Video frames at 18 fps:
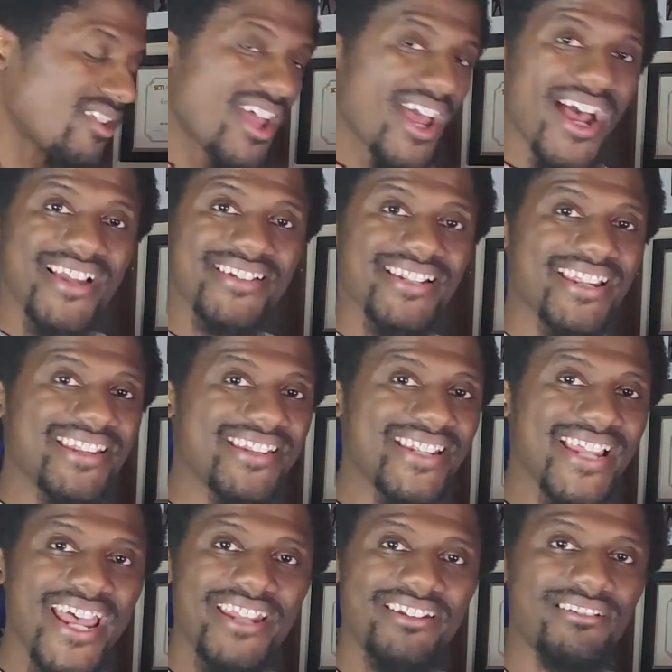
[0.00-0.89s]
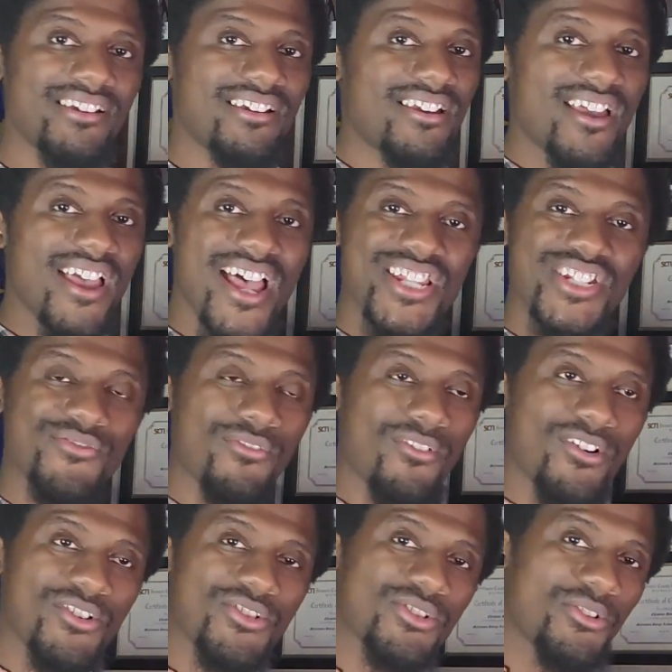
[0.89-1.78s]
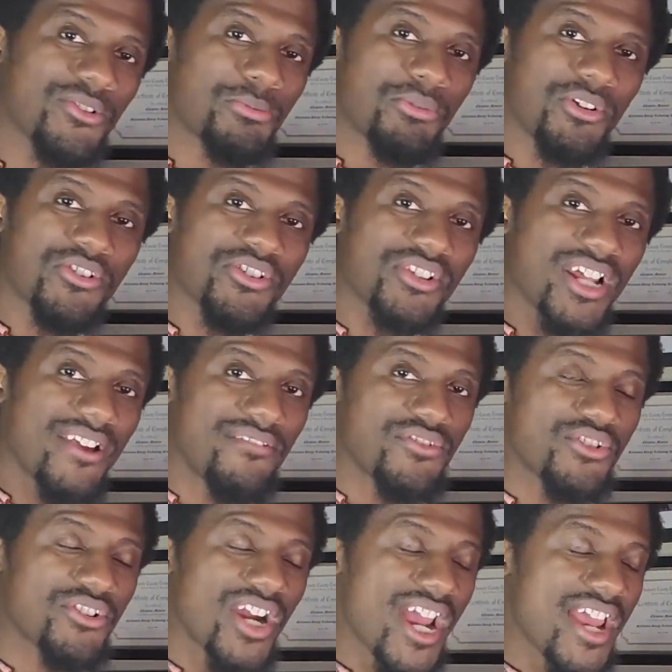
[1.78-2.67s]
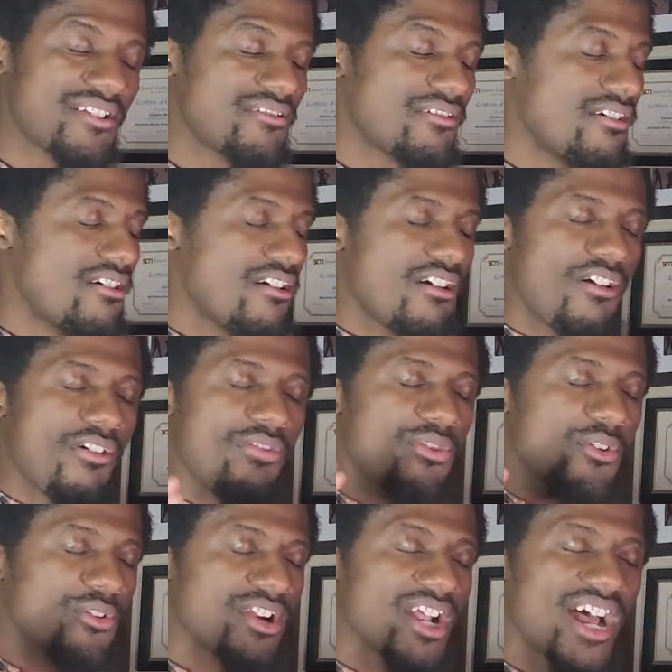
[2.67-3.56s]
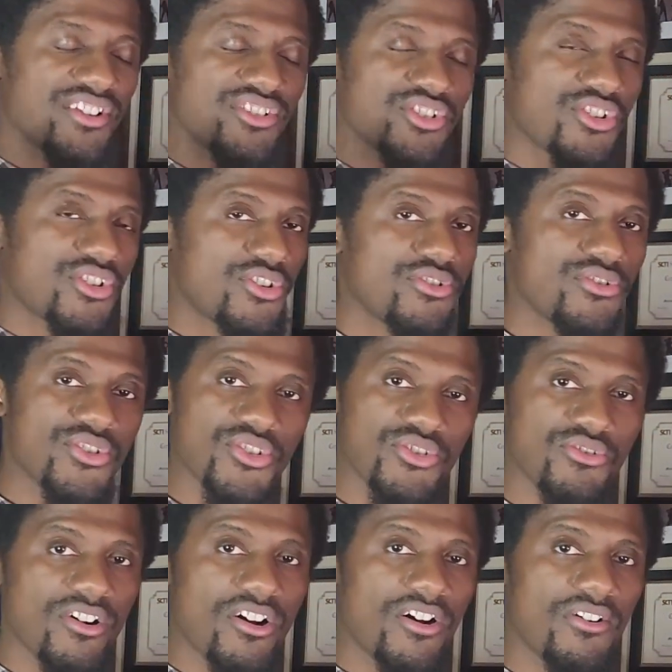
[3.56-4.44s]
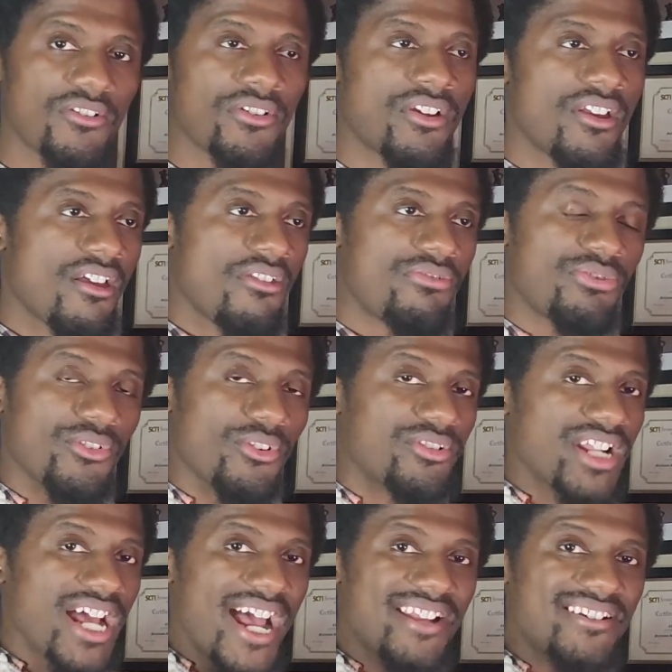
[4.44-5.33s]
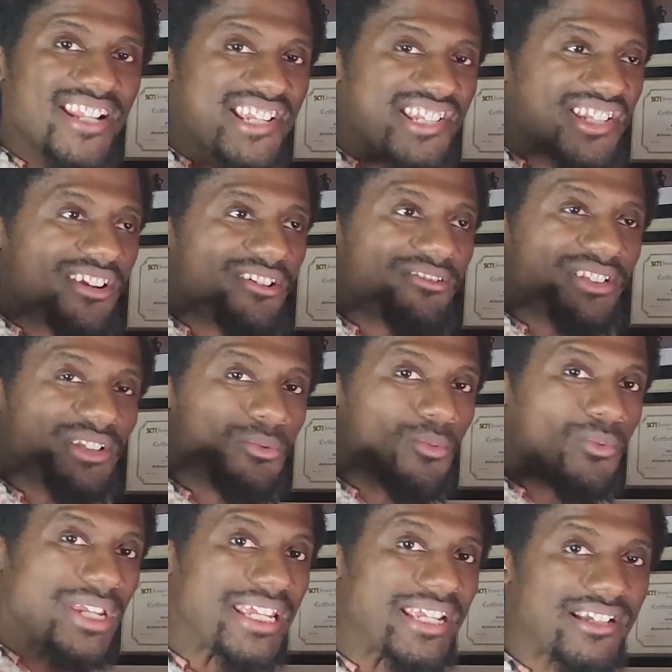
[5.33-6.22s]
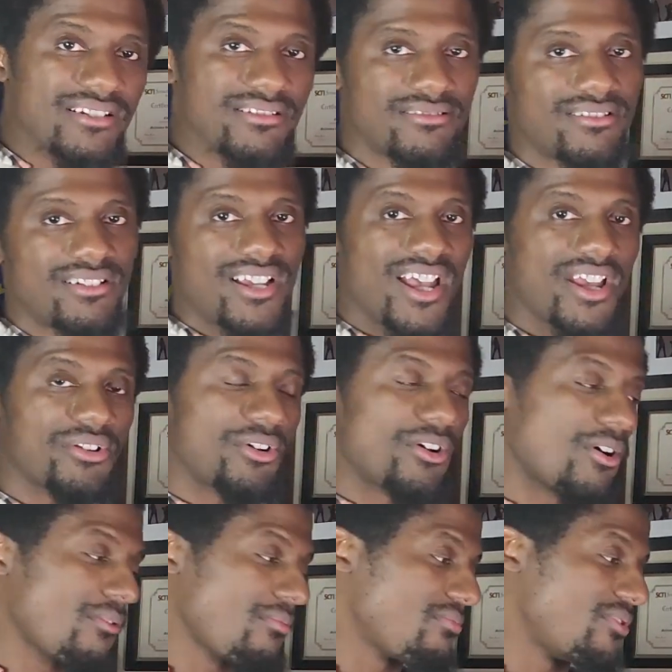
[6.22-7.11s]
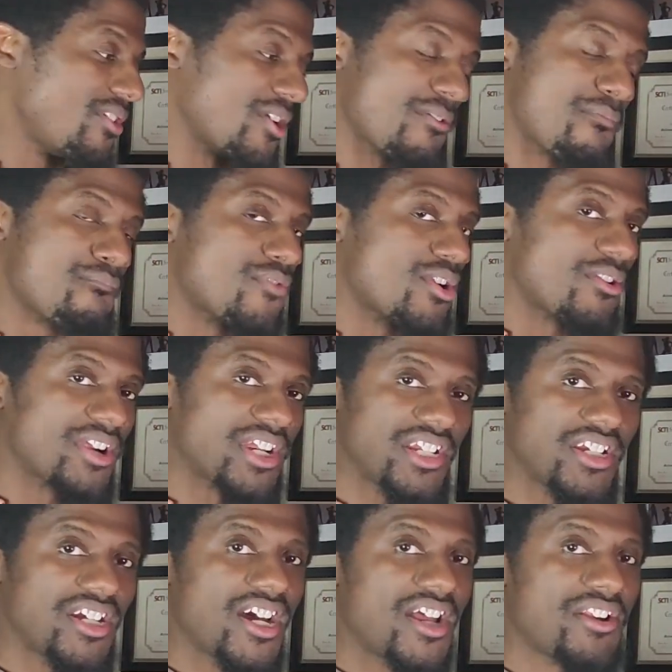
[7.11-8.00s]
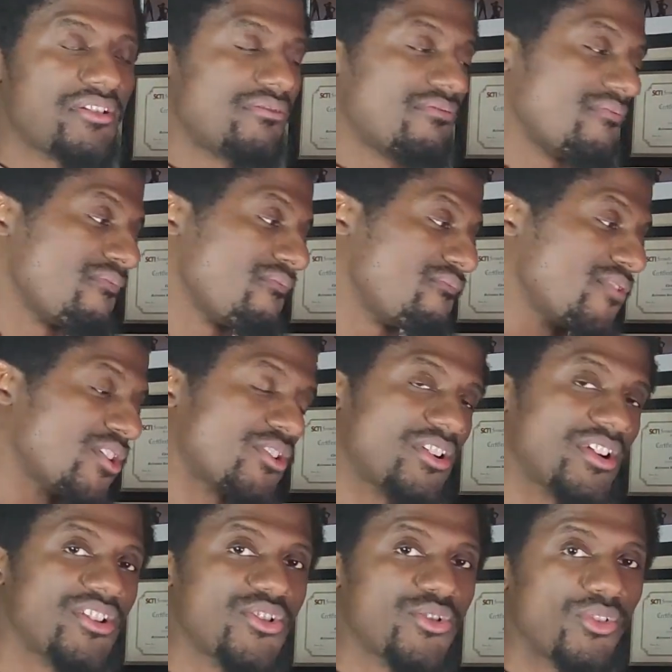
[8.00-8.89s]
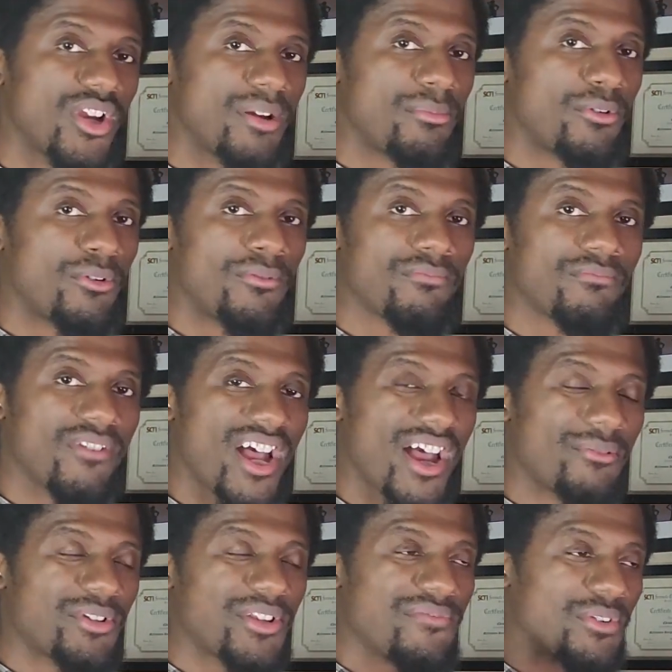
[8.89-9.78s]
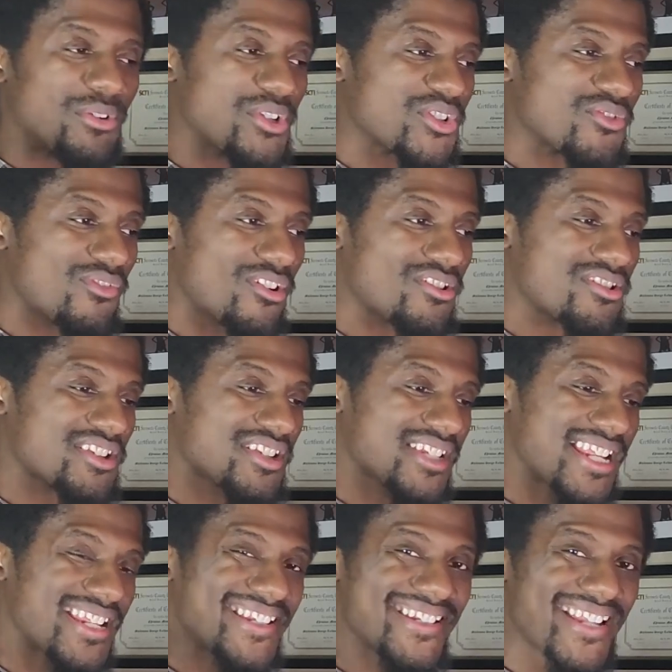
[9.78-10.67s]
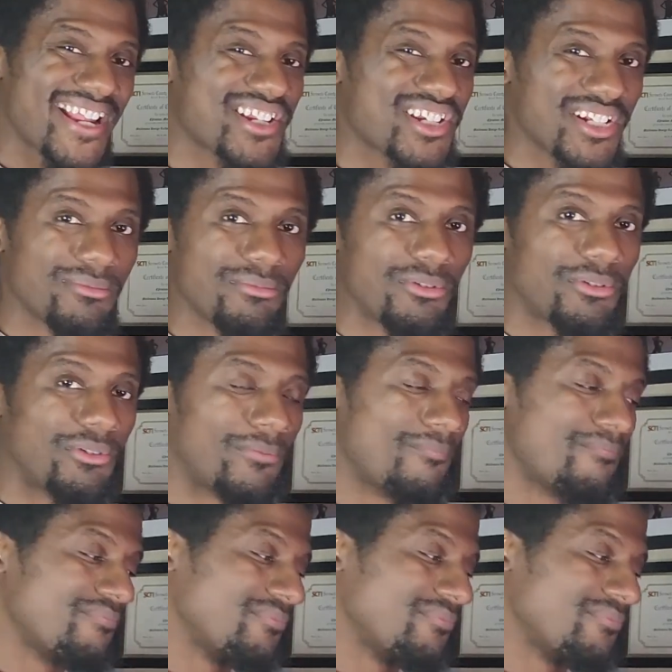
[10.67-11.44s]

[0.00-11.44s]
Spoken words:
as I said, as far as all the beers that I've tried, they're not too strong. They're not necessarily weak at all. They are very good, very enjoyable. I would even go as far as to say sessionable.